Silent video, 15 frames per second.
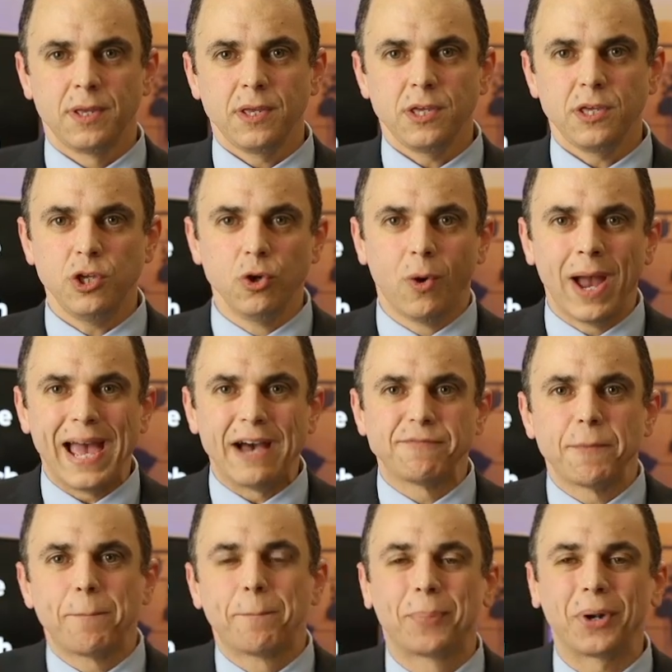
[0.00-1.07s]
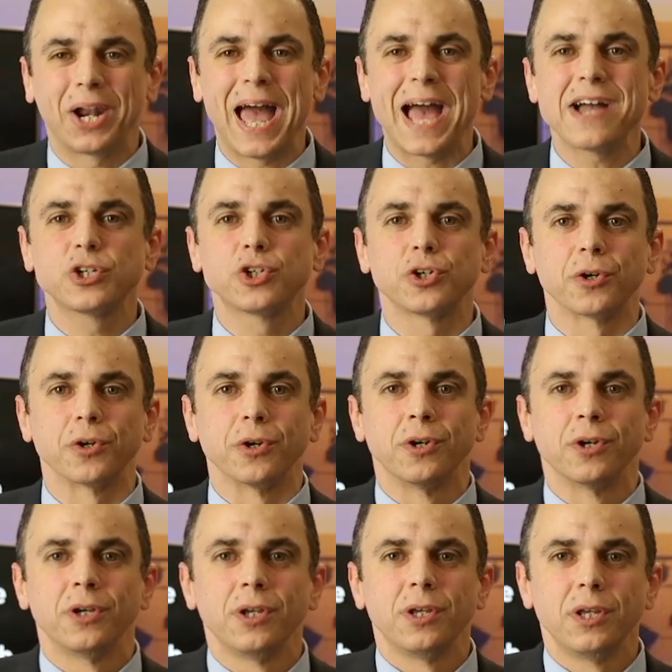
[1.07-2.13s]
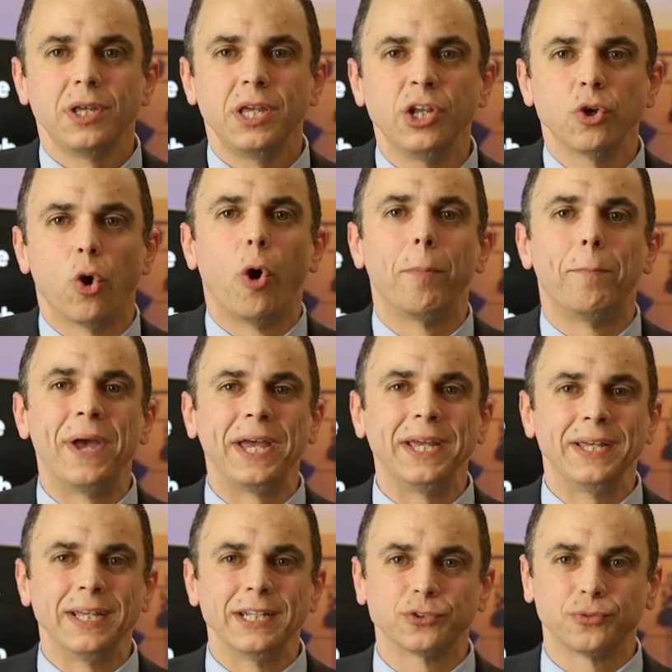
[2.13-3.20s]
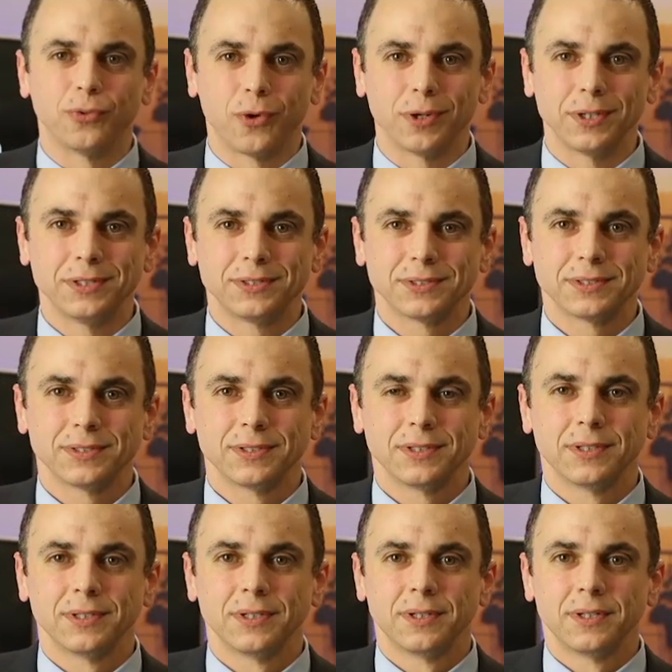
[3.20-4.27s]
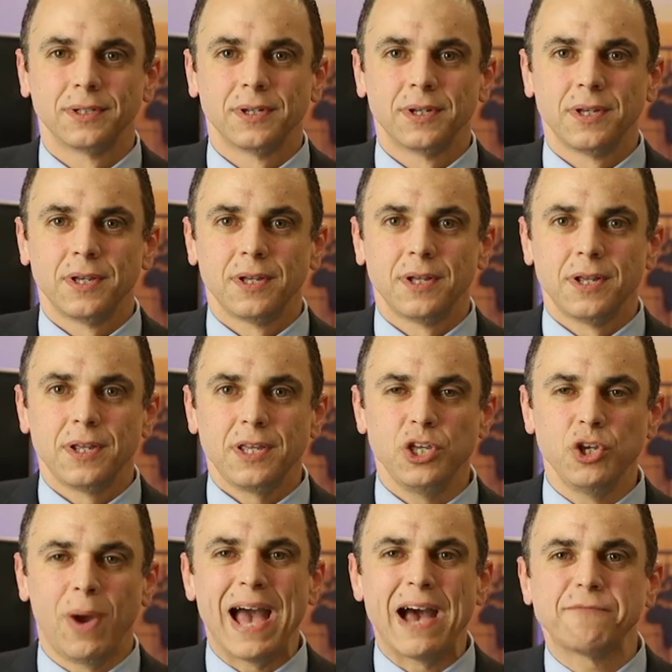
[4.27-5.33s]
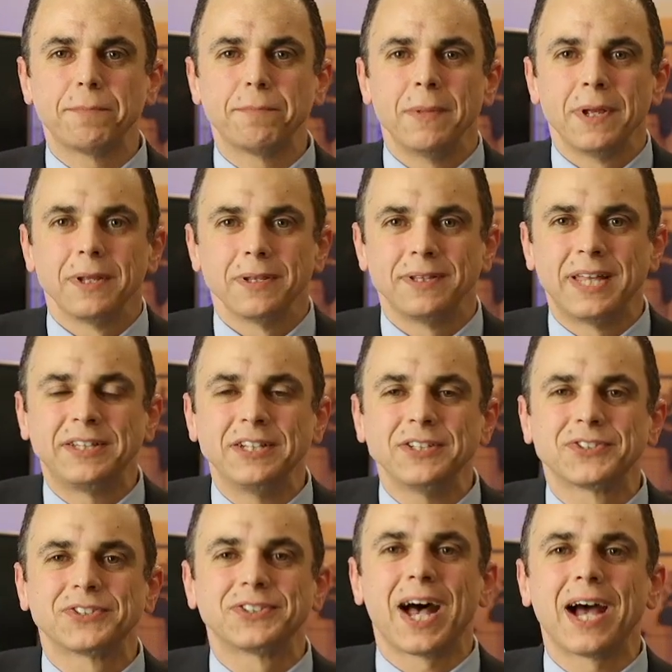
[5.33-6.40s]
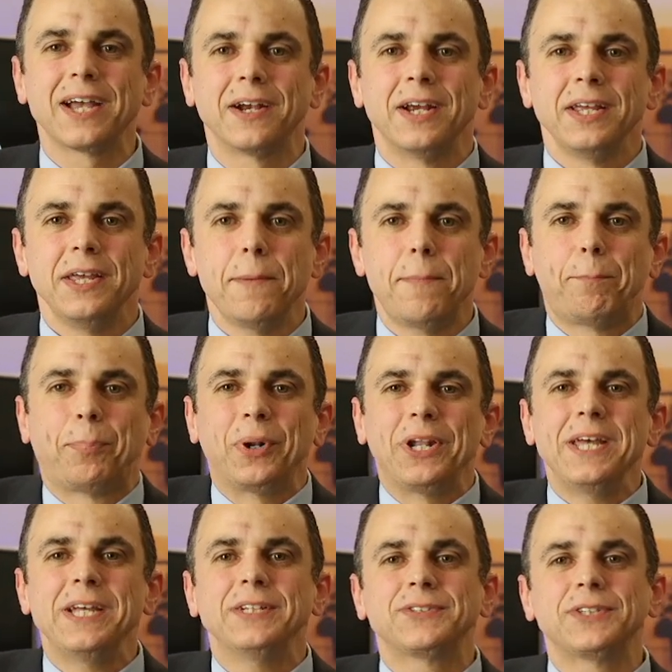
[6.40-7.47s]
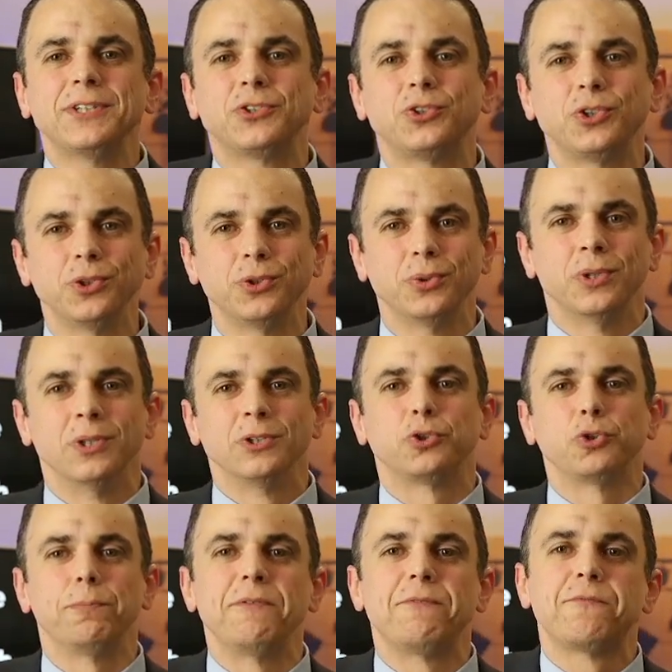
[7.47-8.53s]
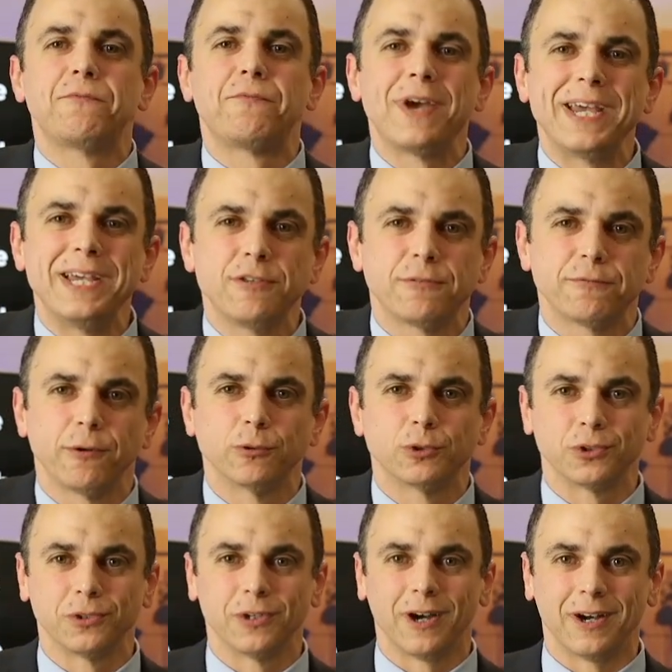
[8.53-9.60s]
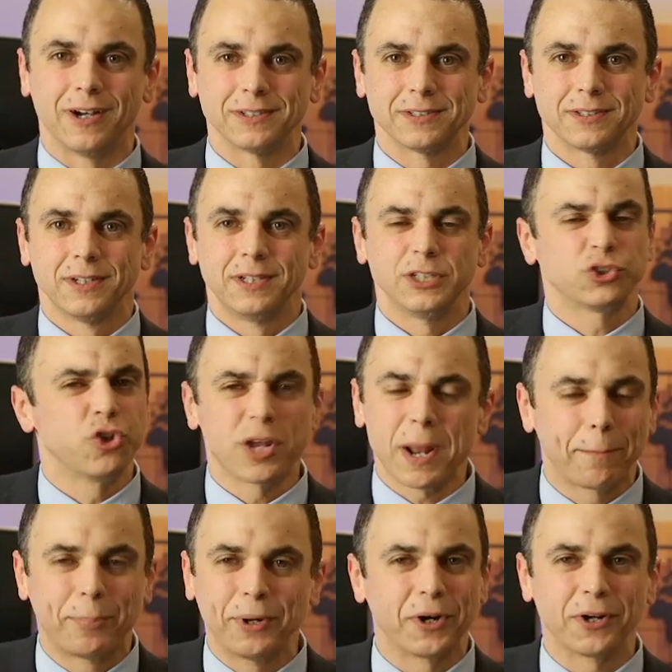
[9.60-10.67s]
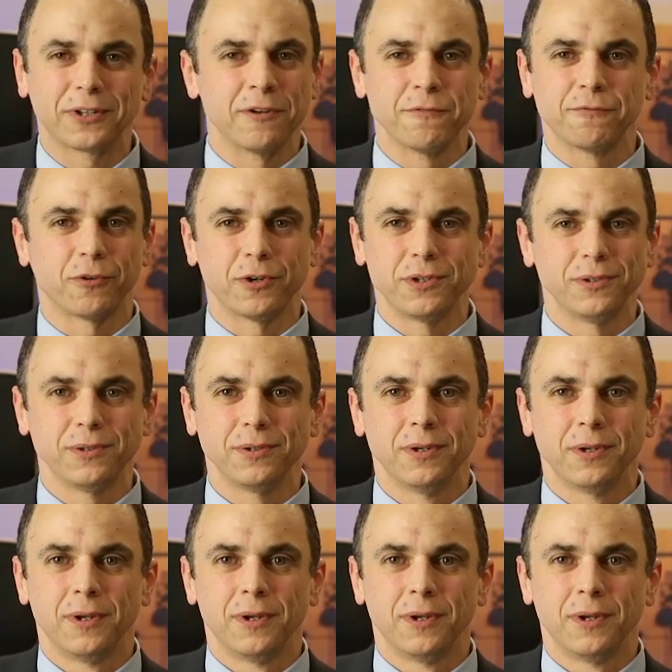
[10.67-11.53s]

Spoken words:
You have pleasure in obeying His voice. You have the desire. It pleases you to be faithful to God. It's not a burden for you.